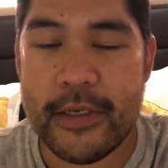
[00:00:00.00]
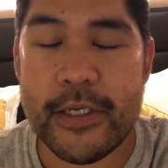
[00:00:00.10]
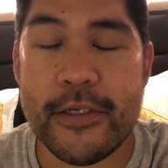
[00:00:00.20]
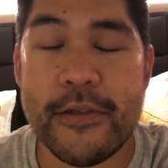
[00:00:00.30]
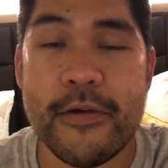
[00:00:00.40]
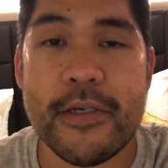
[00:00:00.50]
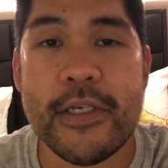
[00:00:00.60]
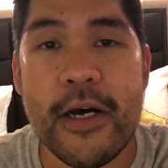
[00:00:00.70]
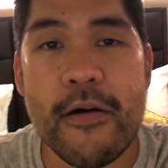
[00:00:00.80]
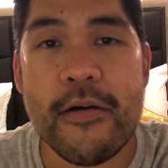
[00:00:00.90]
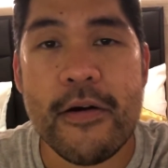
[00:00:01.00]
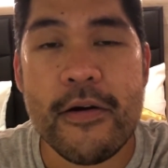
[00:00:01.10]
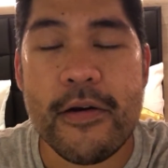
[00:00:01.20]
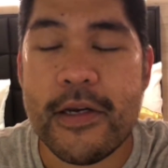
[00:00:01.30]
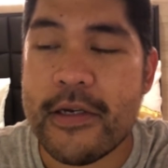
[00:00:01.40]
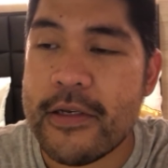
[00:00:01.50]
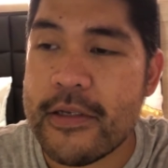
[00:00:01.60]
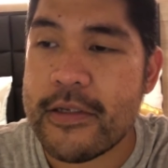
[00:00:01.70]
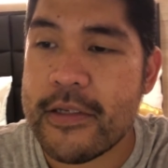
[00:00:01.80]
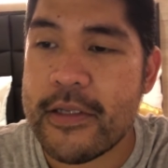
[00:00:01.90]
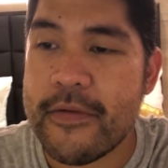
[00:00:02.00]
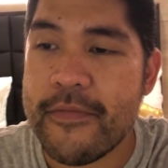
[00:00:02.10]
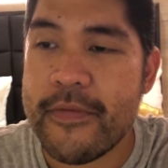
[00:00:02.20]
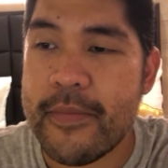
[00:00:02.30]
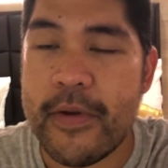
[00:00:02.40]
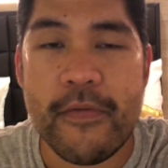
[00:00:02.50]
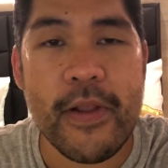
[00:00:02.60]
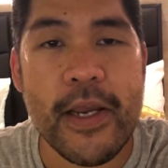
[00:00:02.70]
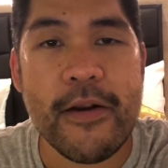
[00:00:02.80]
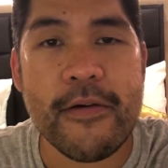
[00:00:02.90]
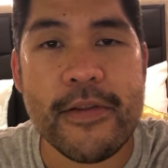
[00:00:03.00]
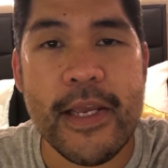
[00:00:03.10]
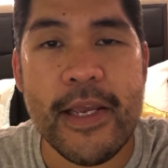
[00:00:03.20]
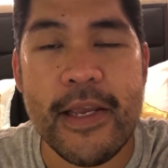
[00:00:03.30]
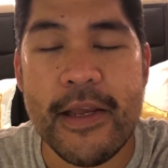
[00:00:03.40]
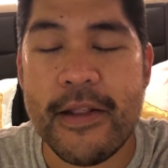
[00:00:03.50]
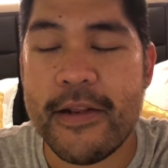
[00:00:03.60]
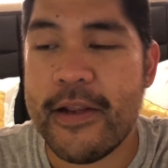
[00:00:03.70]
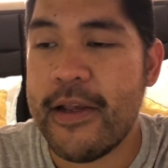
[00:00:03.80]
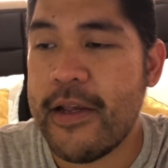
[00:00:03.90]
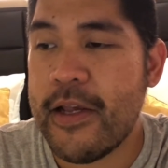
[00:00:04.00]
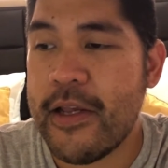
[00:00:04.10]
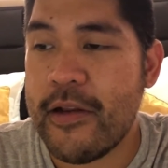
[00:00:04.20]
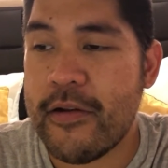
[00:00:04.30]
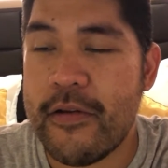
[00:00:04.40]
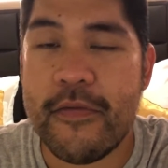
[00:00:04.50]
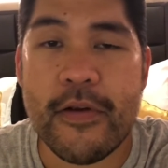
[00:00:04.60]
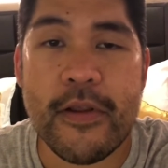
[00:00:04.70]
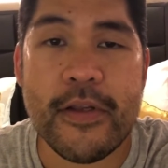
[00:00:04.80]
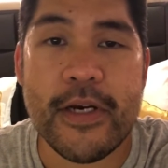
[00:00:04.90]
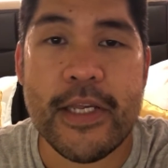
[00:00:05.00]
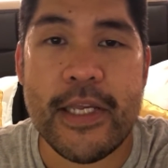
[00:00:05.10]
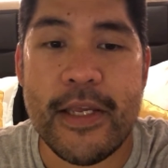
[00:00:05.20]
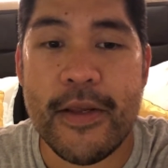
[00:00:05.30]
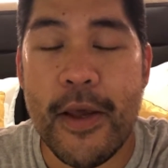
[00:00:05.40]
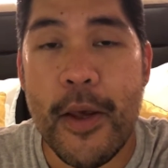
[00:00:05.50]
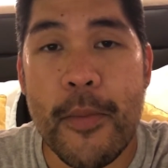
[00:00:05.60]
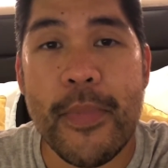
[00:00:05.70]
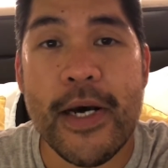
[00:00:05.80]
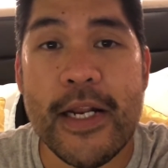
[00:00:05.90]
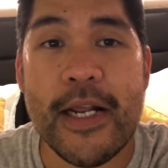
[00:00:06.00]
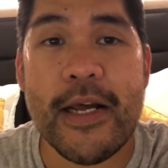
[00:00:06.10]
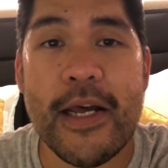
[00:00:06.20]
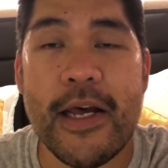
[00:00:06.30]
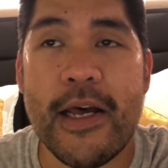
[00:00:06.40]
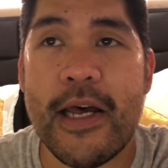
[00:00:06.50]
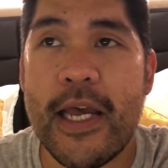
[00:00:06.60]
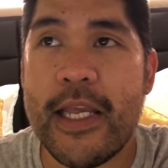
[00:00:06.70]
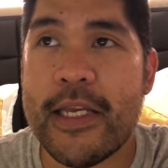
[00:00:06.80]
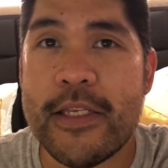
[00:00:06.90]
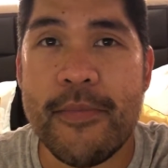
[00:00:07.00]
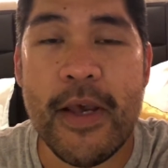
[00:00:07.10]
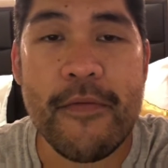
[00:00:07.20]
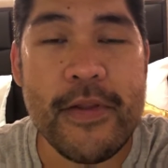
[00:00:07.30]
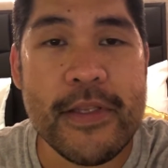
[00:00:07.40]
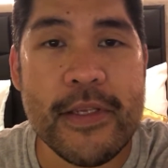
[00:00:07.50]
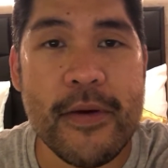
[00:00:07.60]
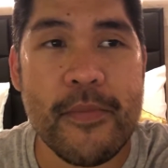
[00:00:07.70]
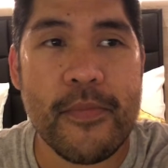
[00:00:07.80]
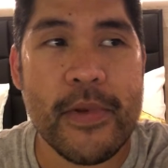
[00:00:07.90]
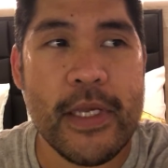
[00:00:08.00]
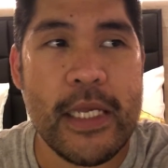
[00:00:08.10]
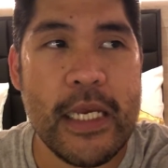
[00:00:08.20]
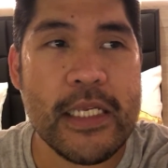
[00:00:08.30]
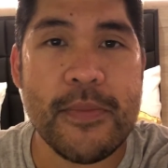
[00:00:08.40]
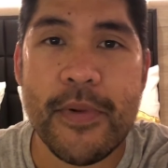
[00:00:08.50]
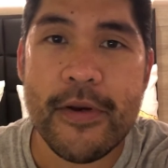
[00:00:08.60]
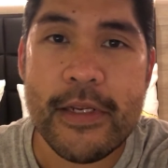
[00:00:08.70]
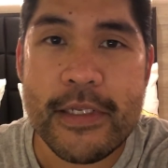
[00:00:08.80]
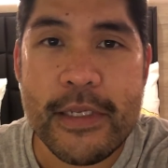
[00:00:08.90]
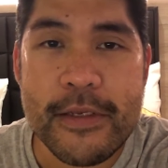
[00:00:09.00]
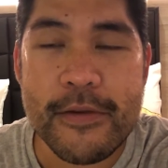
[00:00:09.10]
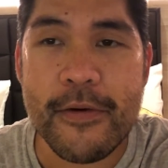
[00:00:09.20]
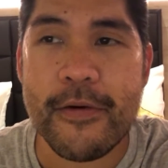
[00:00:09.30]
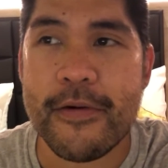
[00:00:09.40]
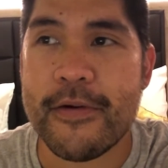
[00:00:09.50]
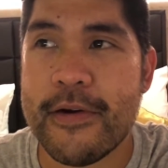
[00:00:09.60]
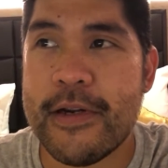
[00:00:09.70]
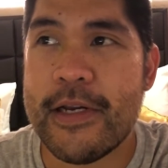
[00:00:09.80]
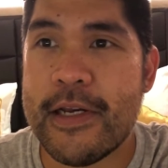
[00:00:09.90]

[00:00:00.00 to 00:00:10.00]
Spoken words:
I just took a shower because I've been flying all day and you know, you feel all yucky. But I guess I'm having some experiences or